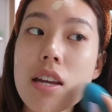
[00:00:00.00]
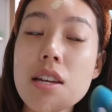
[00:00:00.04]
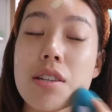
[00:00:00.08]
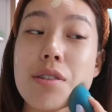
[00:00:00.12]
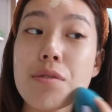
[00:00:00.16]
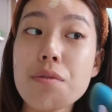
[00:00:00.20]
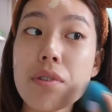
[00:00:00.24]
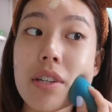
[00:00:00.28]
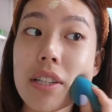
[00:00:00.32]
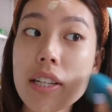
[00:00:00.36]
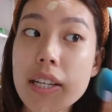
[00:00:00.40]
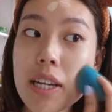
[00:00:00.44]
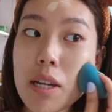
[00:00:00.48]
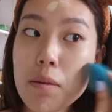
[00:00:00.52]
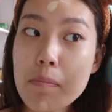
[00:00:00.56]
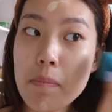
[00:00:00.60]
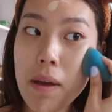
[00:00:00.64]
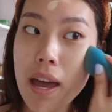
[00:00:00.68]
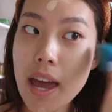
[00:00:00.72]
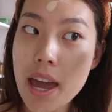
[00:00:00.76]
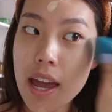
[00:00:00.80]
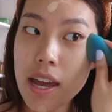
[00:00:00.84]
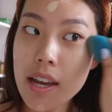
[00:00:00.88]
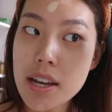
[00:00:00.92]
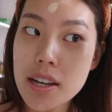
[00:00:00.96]
It's really good
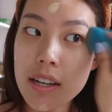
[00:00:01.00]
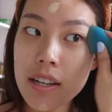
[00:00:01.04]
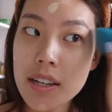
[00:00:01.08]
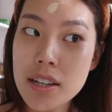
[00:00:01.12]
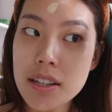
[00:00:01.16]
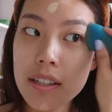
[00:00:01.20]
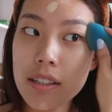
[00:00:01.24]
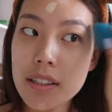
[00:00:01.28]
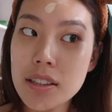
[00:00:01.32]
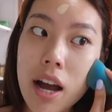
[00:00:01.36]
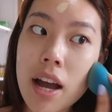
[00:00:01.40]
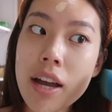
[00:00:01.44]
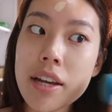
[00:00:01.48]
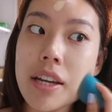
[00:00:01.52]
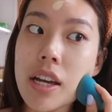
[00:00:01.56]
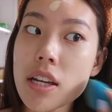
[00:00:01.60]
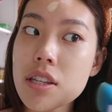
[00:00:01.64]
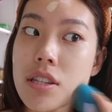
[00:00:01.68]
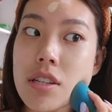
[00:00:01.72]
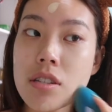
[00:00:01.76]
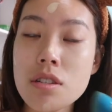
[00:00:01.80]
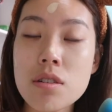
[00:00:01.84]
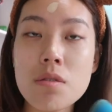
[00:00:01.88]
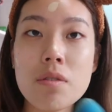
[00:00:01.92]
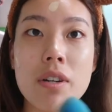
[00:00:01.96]
pay. I
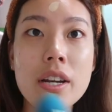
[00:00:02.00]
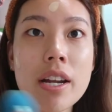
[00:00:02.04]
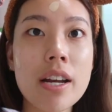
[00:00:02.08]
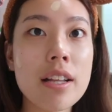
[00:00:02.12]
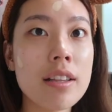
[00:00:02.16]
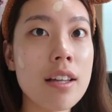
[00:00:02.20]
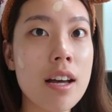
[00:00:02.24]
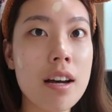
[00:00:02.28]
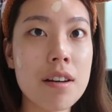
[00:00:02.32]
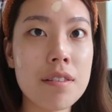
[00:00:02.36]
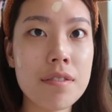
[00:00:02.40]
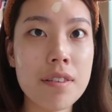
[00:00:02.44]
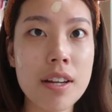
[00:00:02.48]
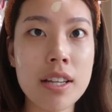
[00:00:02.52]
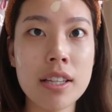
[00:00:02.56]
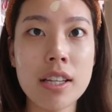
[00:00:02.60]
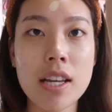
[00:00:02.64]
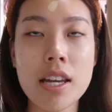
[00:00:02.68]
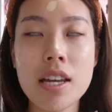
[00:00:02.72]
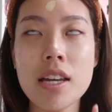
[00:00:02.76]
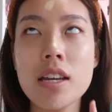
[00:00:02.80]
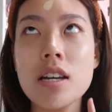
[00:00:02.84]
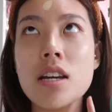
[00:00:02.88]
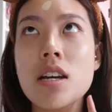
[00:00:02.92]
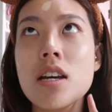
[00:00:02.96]
get to do what I love, and
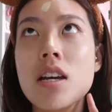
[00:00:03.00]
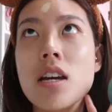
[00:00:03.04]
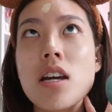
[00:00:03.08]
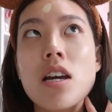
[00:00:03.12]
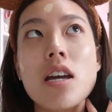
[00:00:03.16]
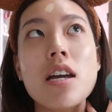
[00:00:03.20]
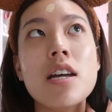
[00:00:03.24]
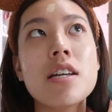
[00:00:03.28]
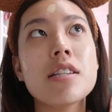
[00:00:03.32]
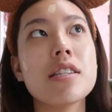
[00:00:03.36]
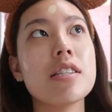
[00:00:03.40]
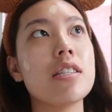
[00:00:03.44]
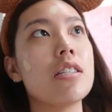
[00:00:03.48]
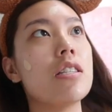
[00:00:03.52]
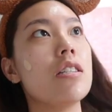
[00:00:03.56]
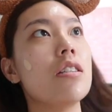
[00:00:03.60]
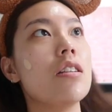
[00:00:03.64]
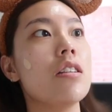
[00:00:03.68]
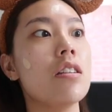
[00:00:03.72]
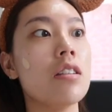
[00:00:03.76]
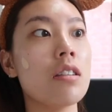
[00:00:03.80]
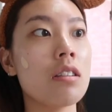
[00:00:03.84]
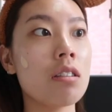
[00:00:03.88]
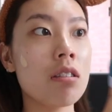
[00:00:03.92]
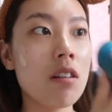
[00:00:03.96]
it's
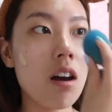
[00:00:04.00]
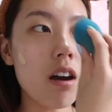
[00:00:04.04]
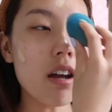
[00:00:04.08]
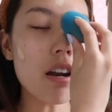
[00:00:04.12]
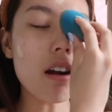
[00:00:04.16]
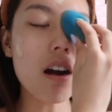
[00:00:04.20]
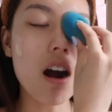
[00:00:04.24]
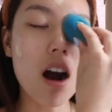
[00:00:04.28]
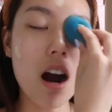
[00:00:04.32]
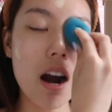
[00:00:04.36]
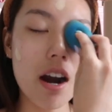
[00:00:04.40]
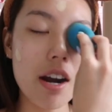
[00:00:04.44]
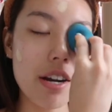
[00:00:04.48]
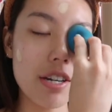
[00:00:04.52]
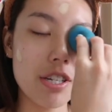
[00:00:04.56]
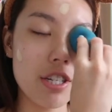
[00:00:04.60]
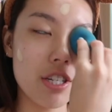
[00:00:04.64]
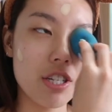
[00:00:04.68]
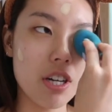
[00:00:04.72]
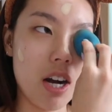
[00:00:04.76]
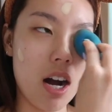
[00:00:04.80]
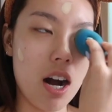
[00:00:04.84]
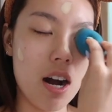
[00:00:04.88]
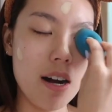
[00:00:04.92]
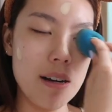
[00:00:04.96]
not a hard
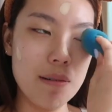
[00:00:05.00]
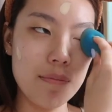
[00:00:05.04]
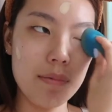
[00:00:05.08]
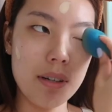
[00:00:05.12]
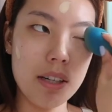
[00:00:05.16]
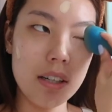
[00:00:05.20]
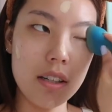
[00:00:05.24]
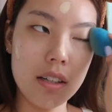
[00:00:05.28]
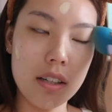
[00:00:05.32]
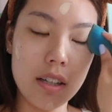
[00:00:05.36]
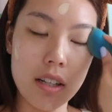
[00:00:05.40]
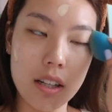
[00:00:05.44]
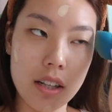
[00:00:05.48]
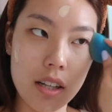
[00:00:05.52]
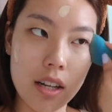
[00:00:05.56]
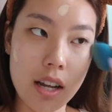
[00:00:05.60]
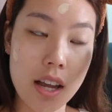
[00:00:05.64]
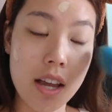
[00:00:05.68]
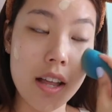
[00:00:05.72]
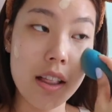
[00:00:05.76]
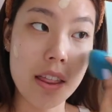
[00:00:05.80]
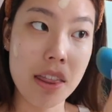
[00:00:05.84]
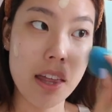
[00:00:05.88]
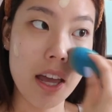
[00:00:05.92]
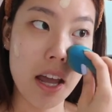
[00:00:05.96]
job,
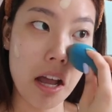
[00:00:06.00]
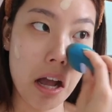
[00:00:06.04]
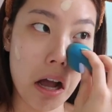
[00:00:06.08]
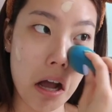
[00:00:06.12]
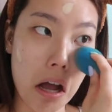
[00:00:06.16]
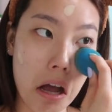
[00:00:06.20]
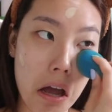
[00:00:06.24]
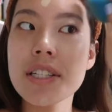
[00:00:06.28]
I think.